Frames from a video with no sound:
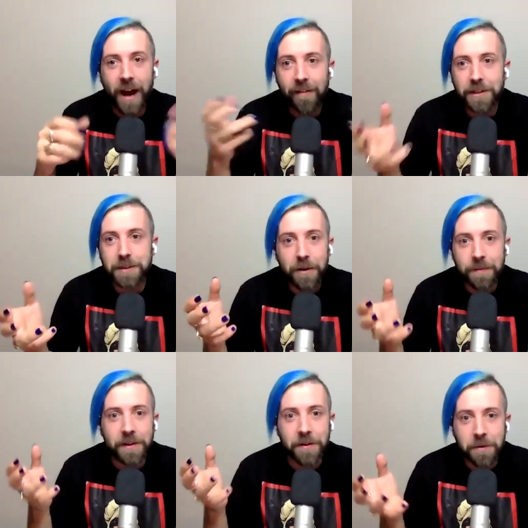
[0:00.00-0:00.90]
You have this
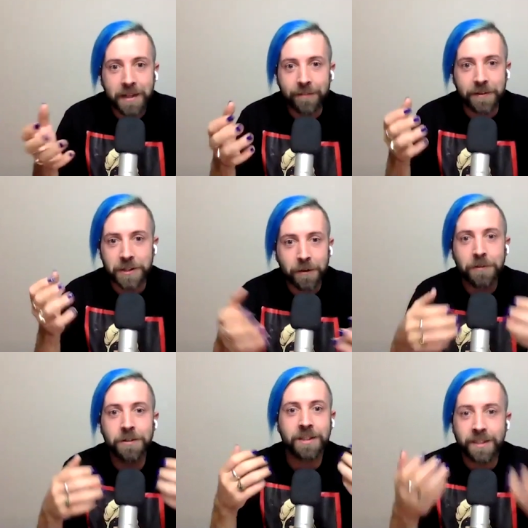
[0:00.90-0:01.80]
program that normally, if a
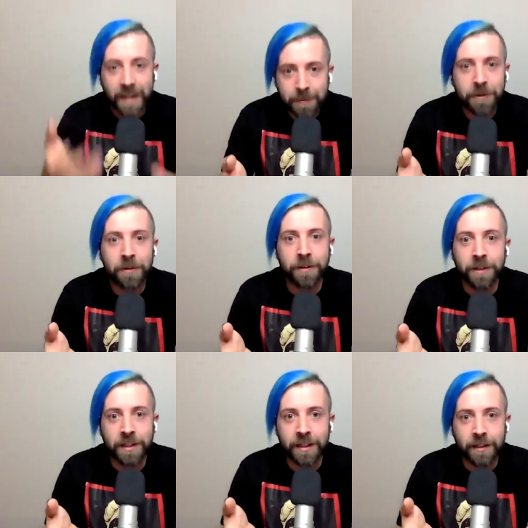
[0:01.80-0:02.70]
show just
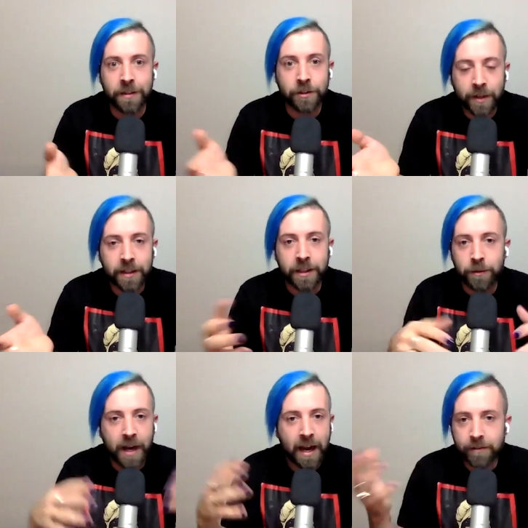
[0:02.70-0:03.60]
debuted in Australia, you
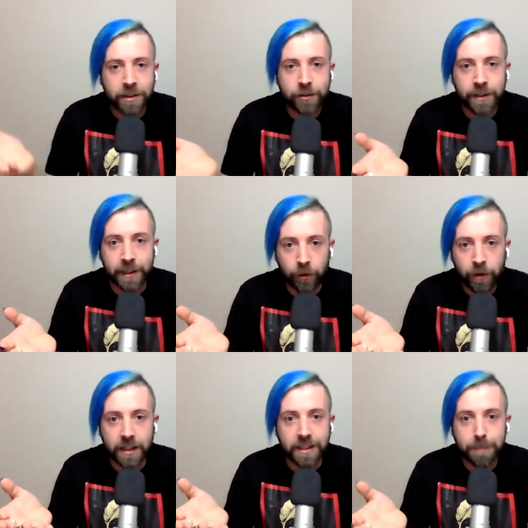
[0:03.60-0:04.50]
would have an Australian
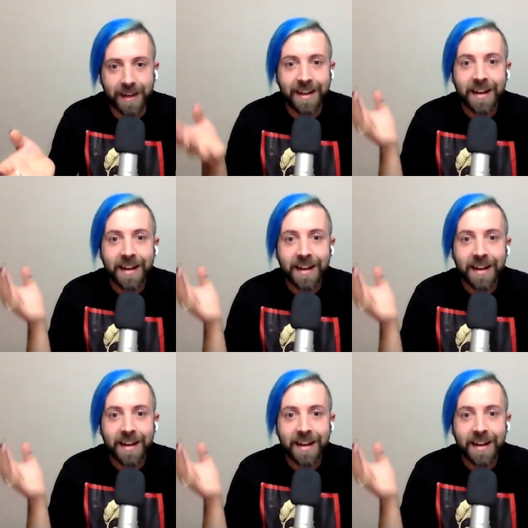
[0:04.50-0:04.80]
audience, but